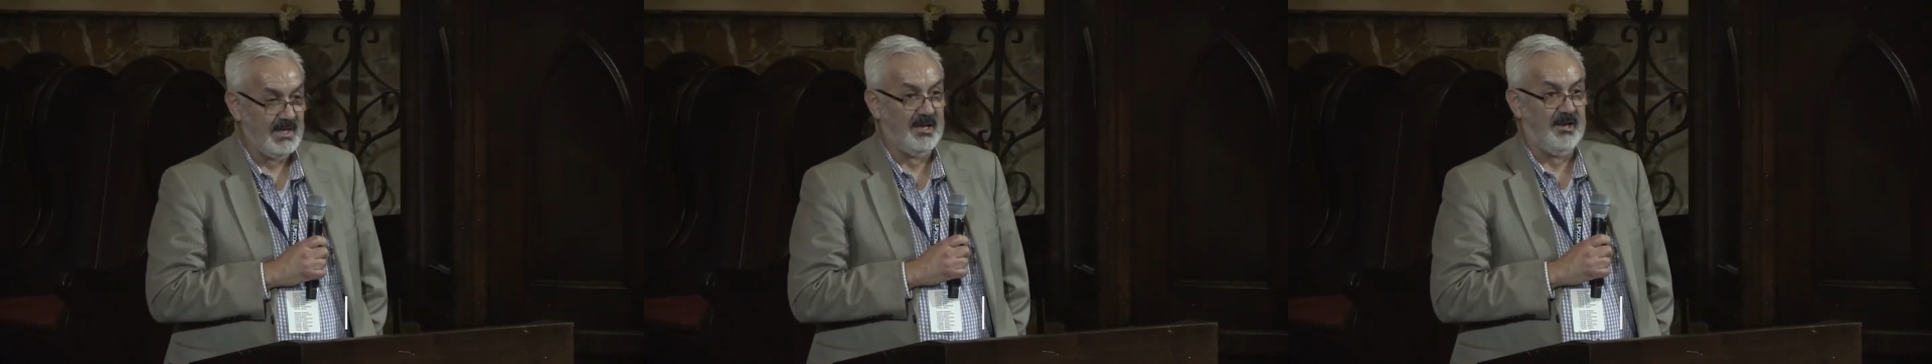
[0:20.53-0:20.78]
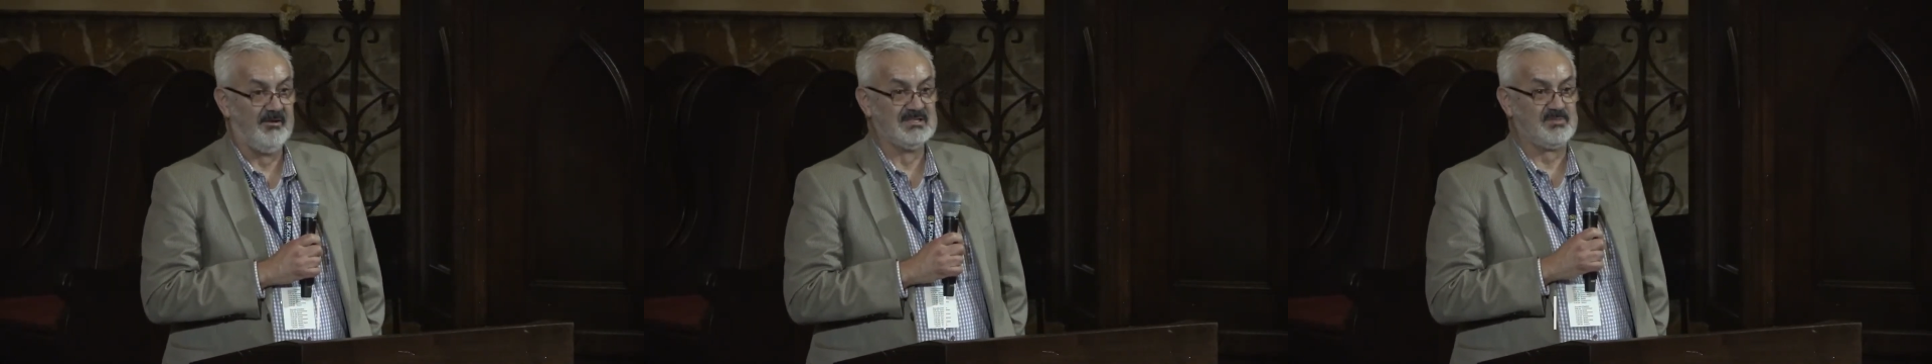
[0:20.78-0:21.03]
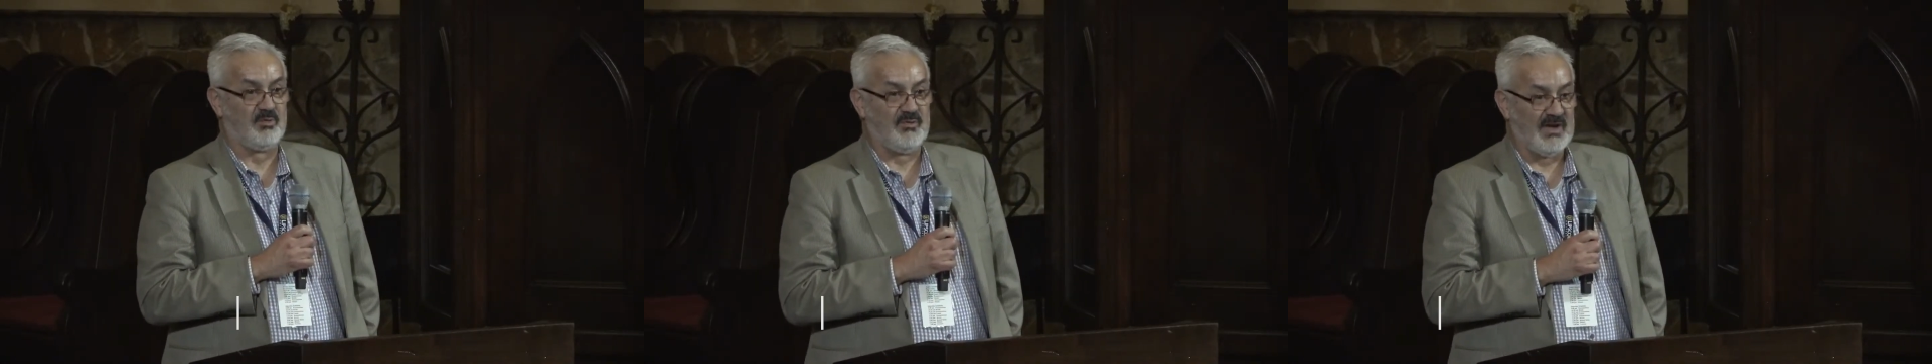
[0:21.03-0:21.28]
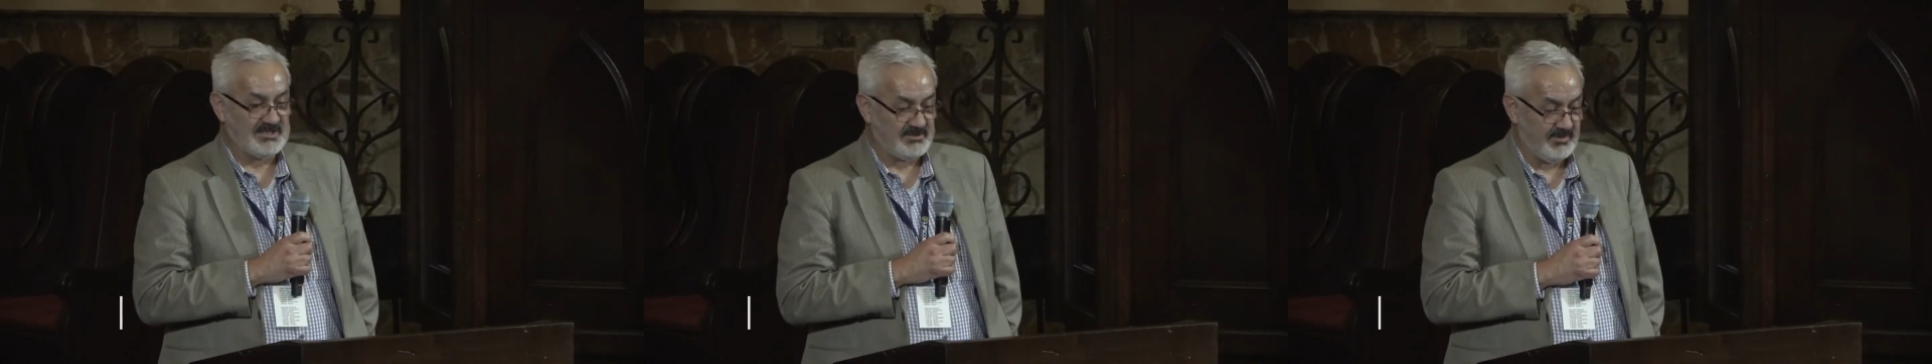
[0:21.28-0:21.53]
He was
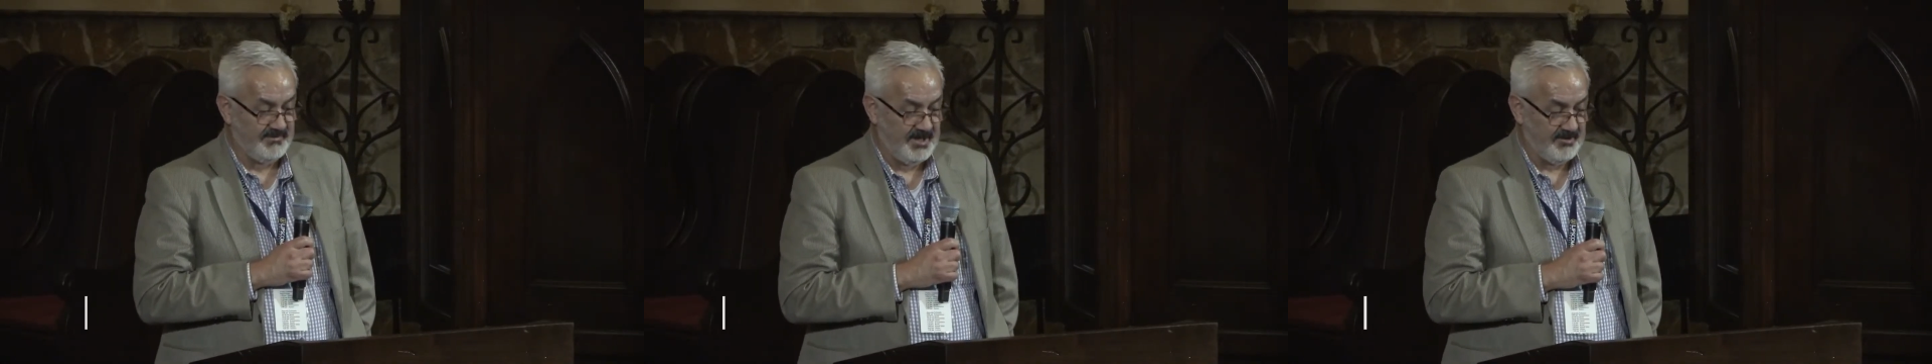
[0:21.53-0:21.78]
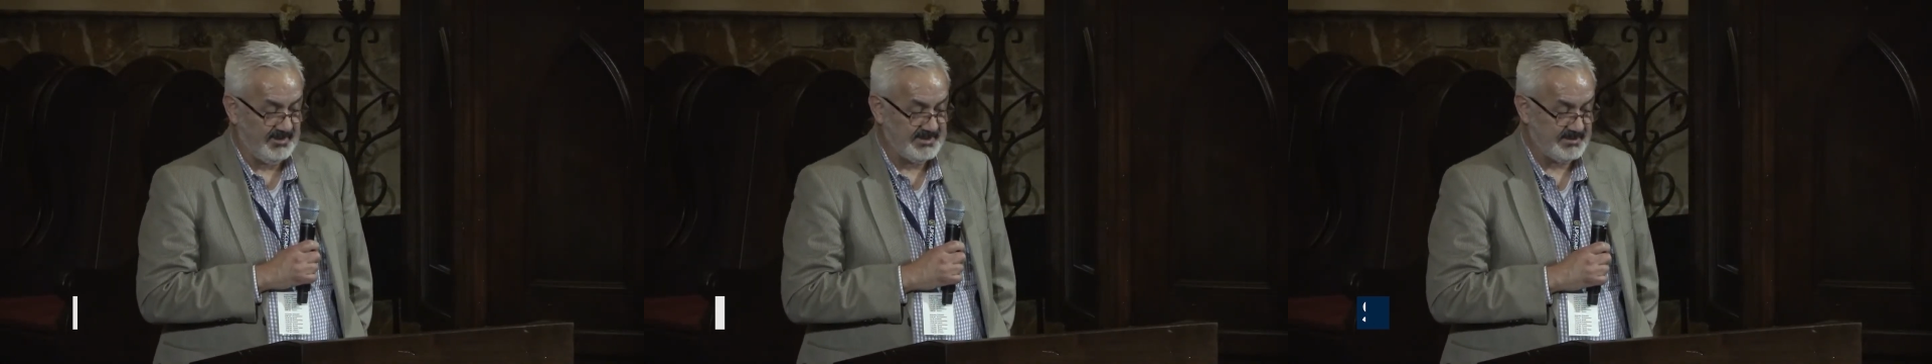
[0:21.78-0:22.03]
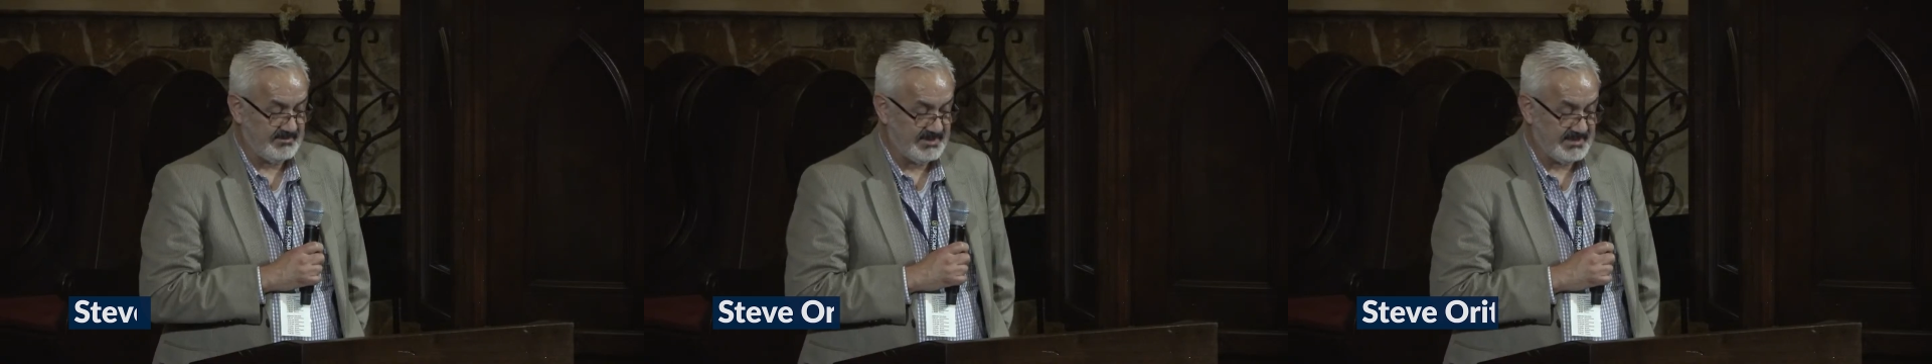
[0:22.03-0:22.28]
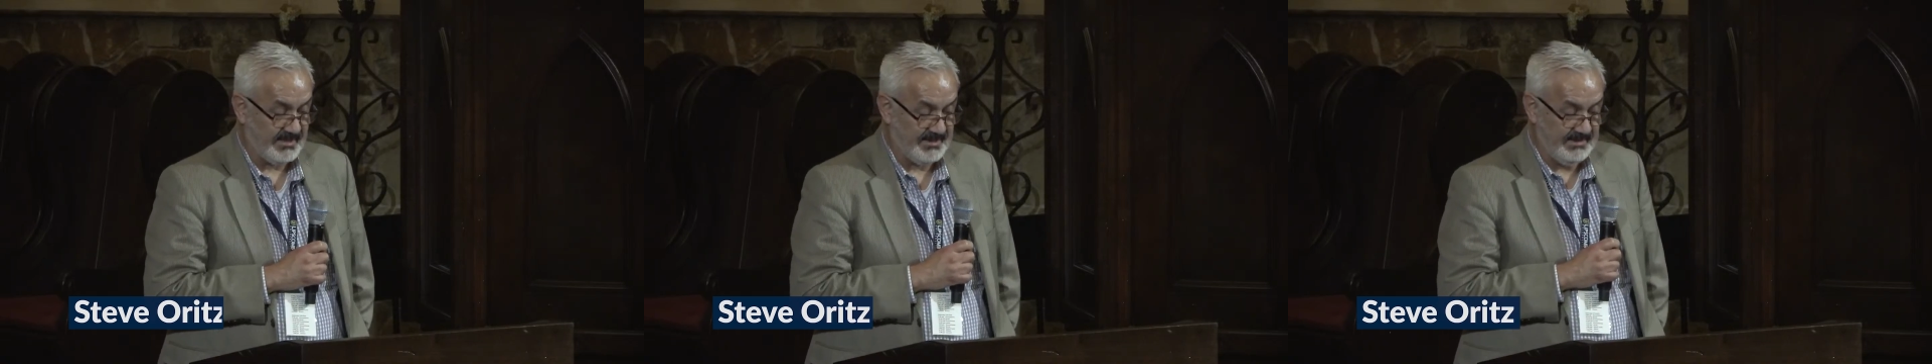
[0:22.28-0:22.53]
professor of Near Eastern
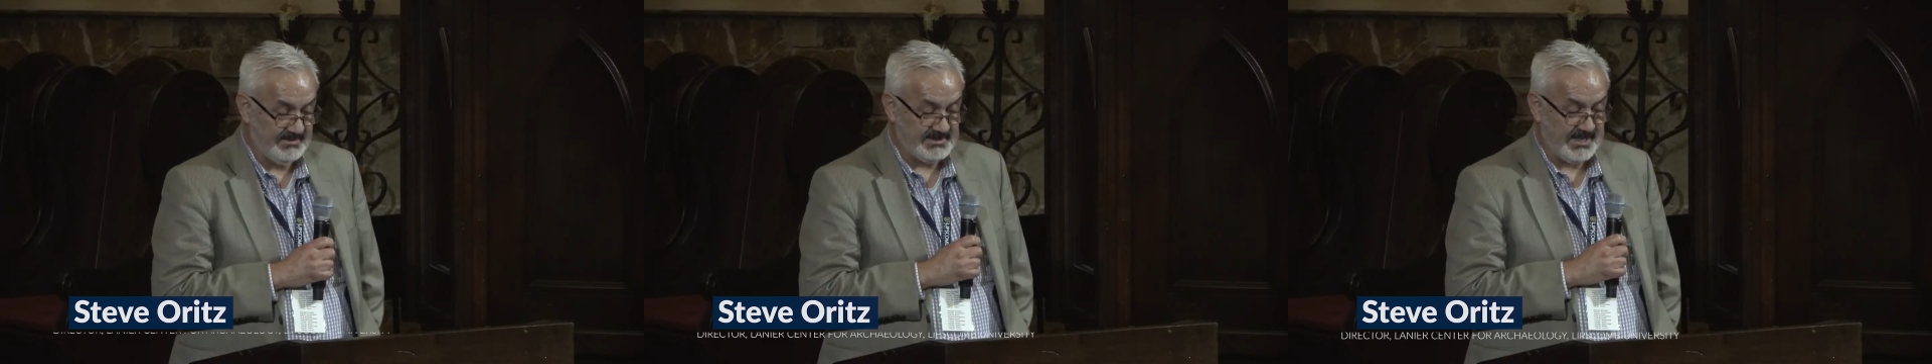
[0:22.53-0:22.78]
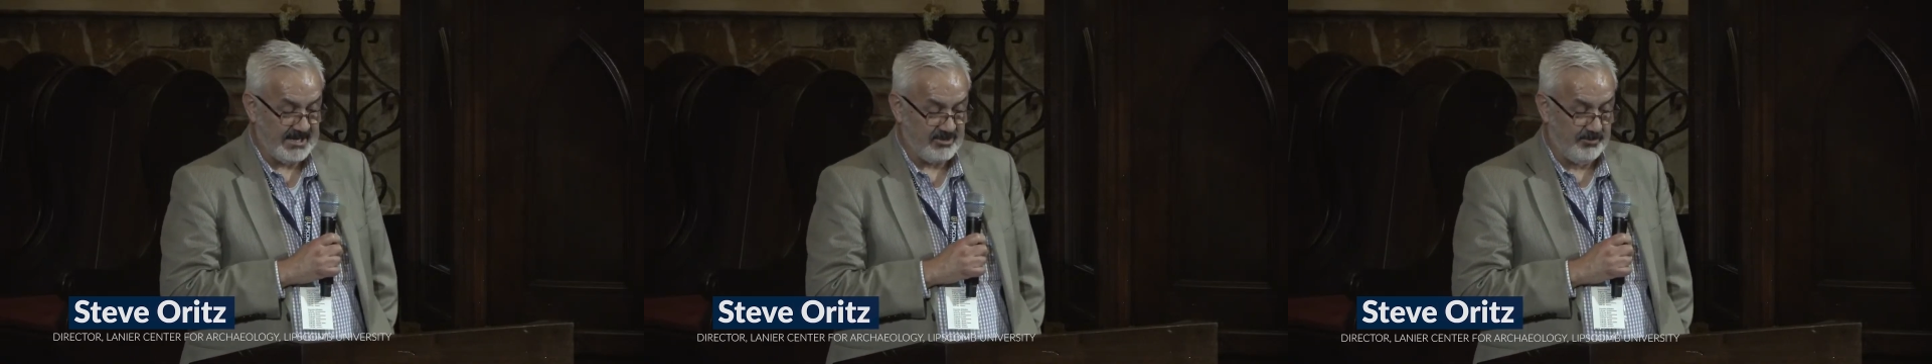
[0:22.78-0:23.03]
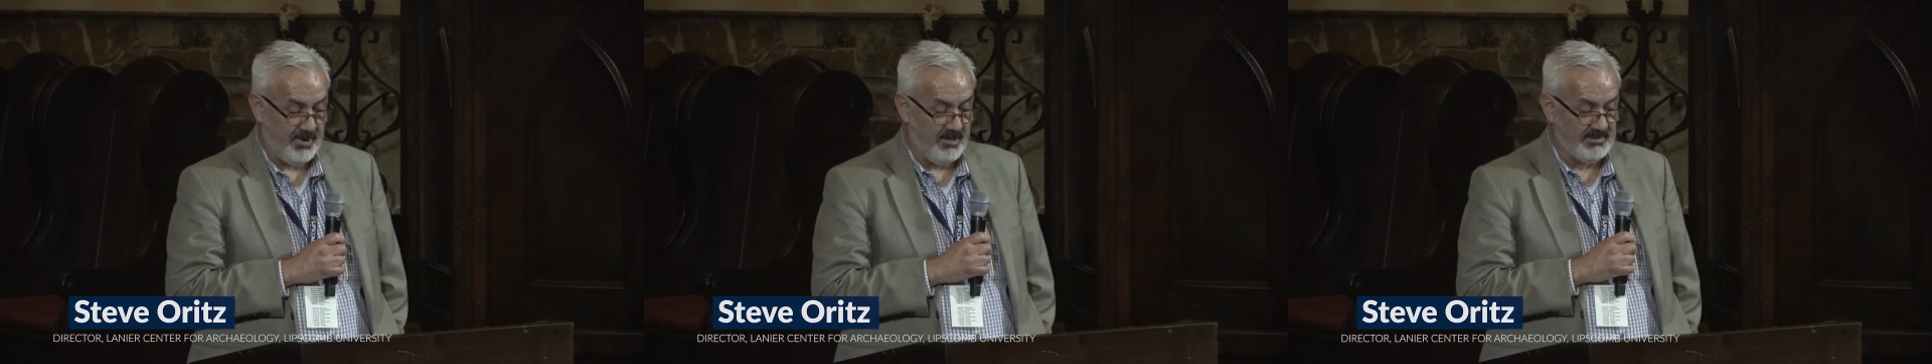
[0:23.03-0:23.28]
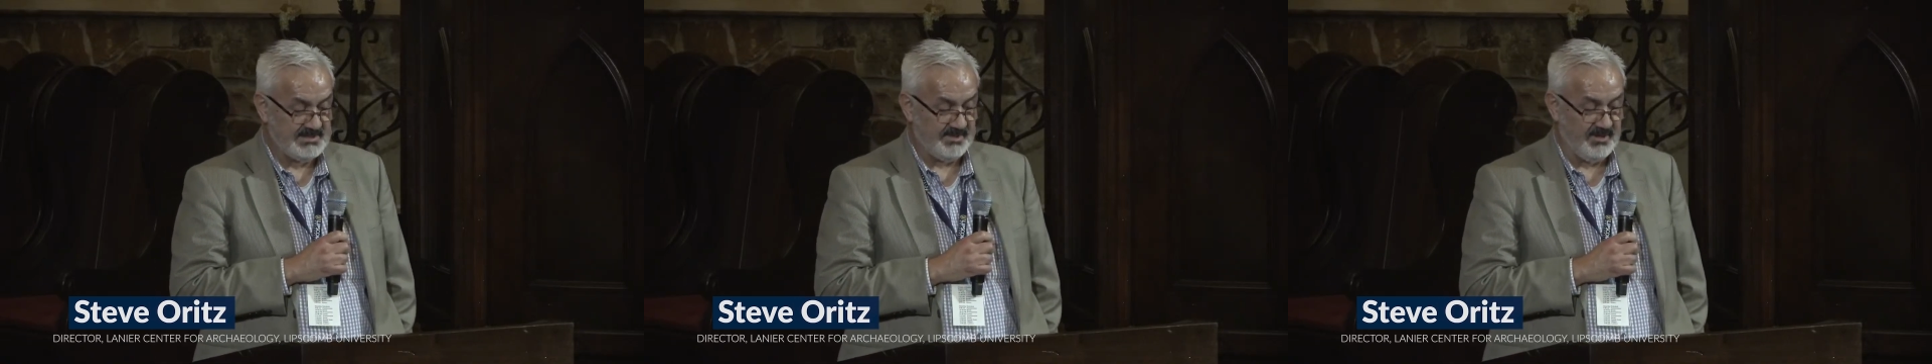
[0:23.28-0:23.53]
Studies and
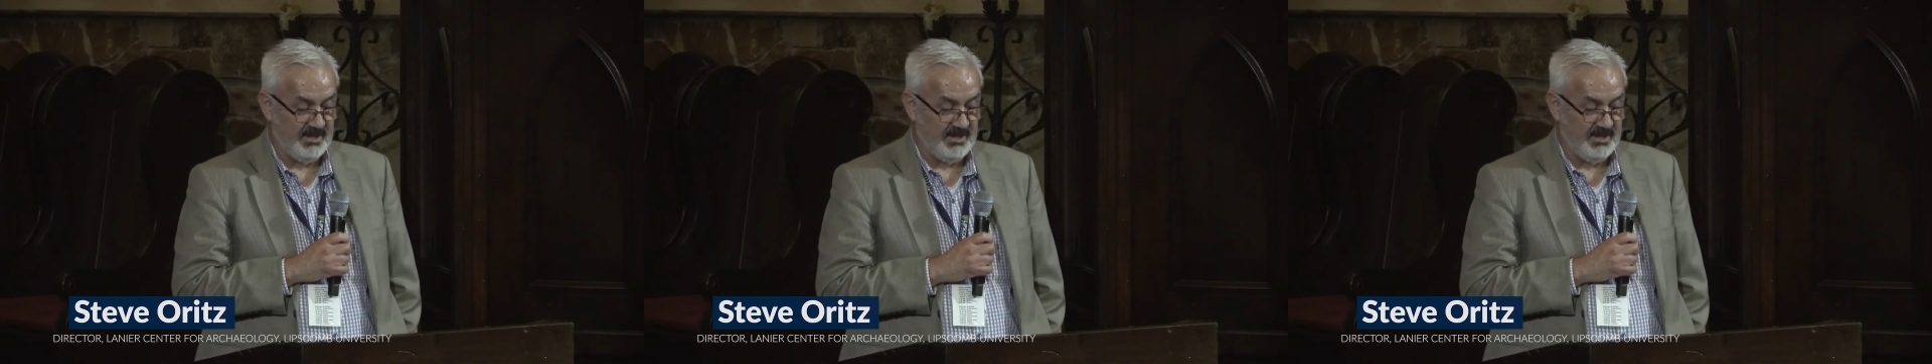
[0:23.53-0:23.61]
Anthropology at the